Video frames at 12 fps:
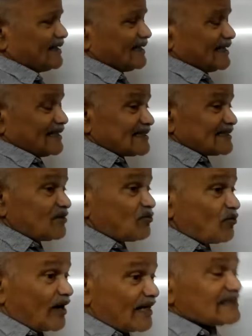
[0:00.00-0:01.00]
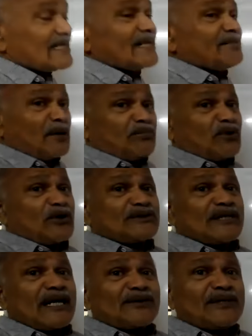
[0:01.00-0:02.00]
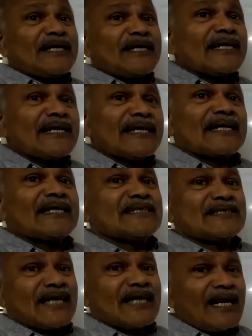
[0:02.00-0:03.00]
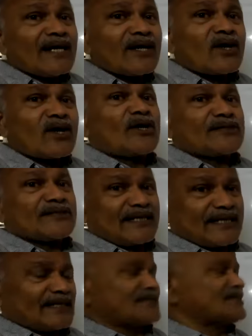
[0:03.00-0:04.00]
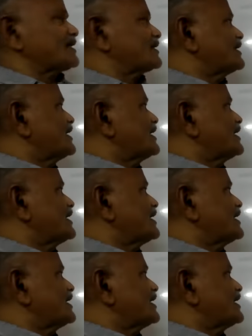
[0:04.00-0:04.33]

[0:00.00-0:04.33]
It is inversely proportional to the initial concentration.